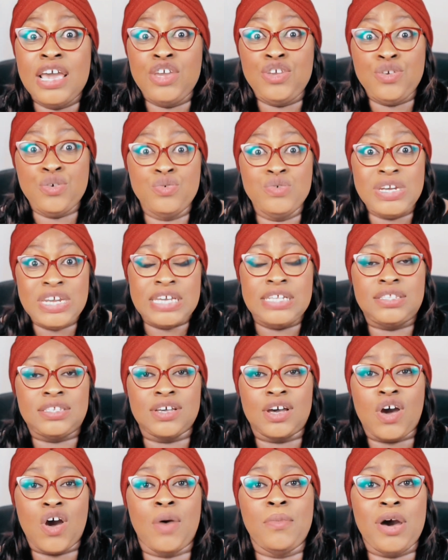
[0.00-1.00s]
You need to
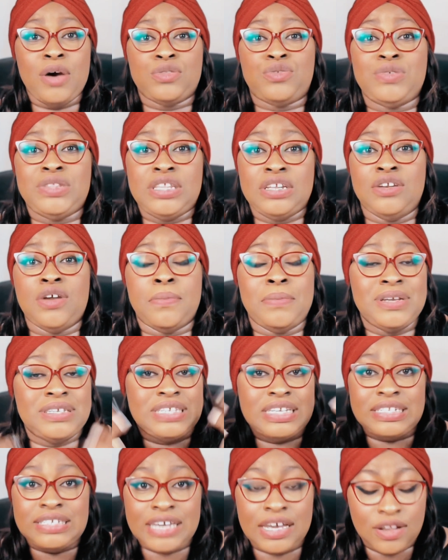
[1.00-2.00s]
come out with the numbers
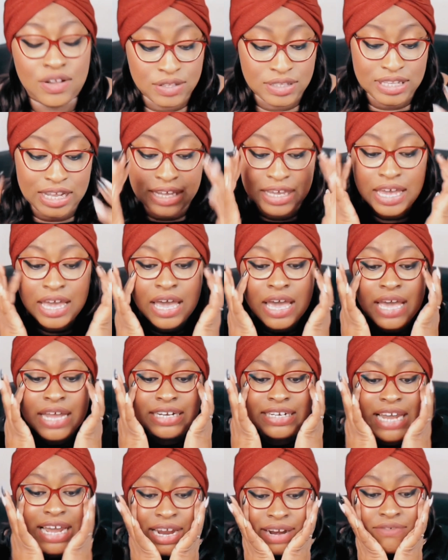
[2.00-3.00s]
and tell us. Like,
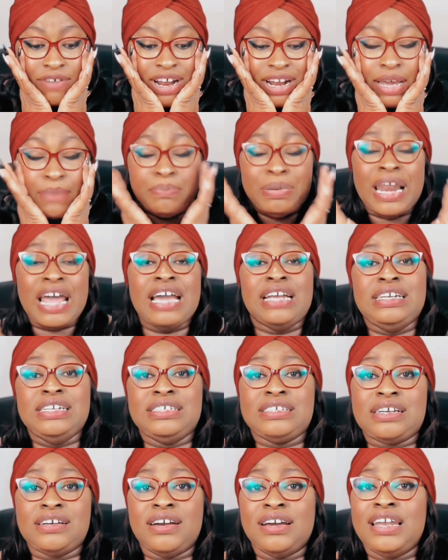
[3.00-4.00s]
they really played
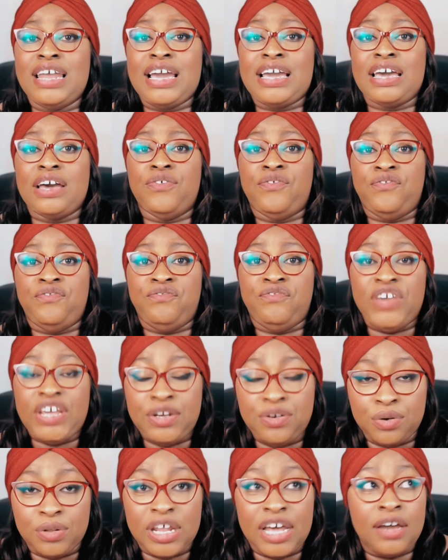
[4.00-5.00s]
this girl like a
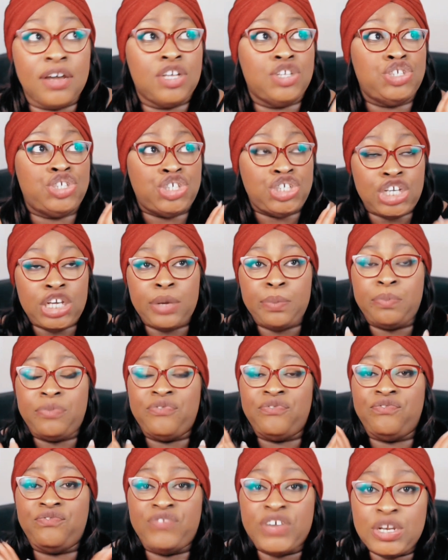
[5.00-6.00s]
fiddle, a cheap
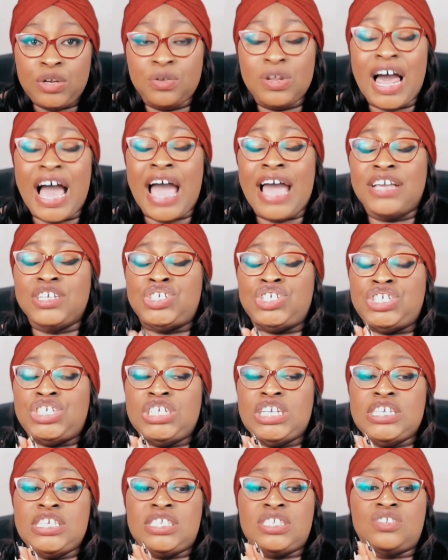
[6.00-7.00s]
fiddle, as
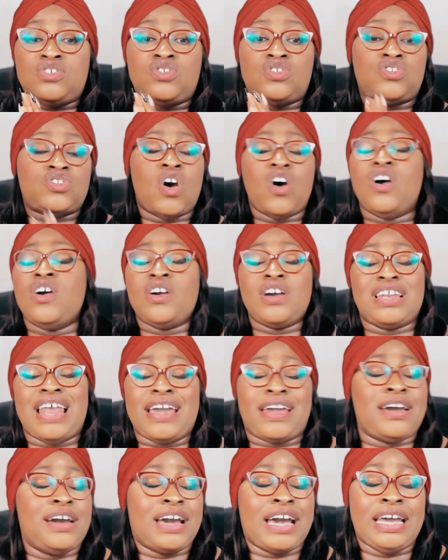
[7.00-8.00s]
she sung
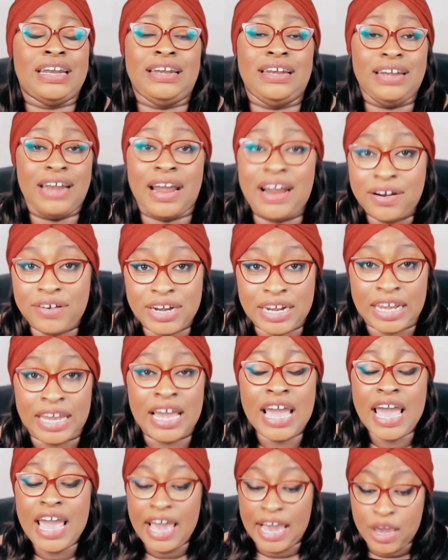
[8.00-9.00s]
like a canary.
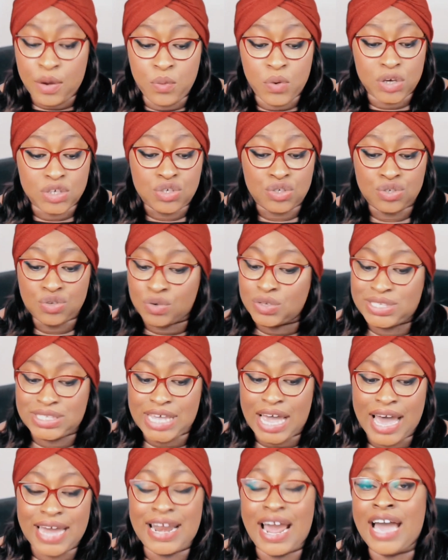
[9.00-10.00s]
It was so
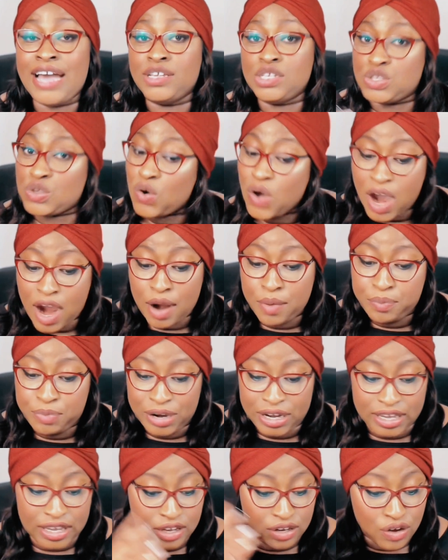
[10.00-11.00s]
sad and so
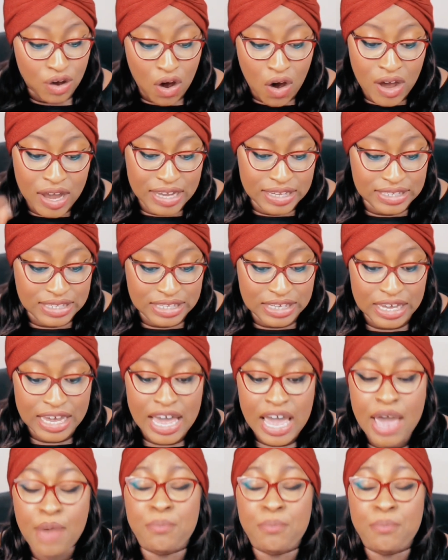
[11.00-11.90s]
heartbreaking, honestly.